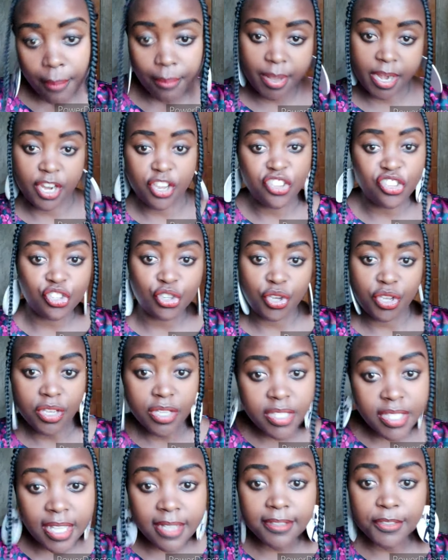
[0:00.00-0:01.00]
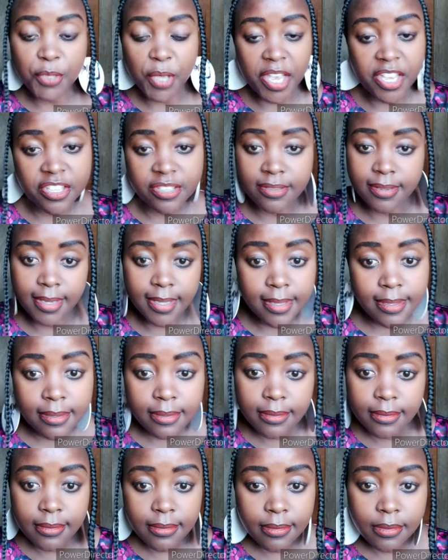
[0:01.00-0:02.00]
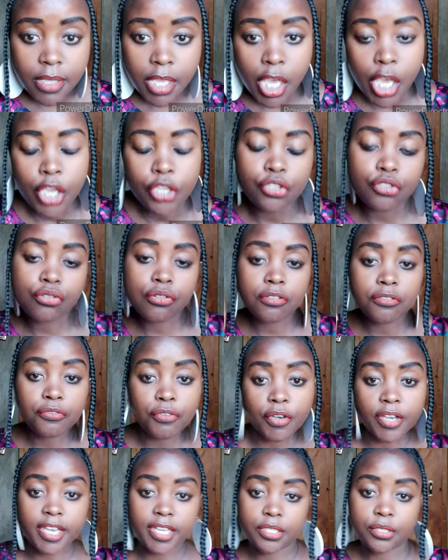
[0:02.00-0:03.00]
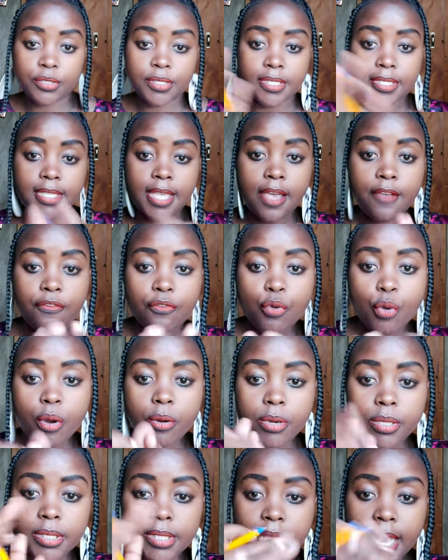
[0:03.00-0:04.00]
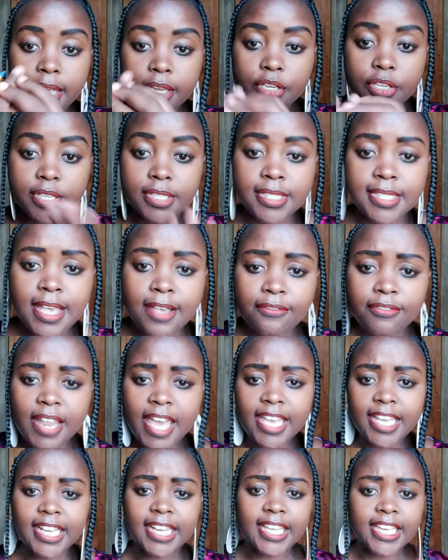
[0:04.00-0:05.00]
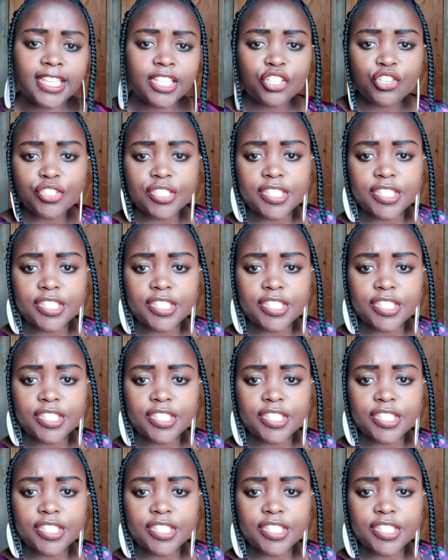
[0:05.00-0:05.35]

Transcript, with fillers: But enjoy yourselves wisely. Do not forget to self-quarantine yourself, like clean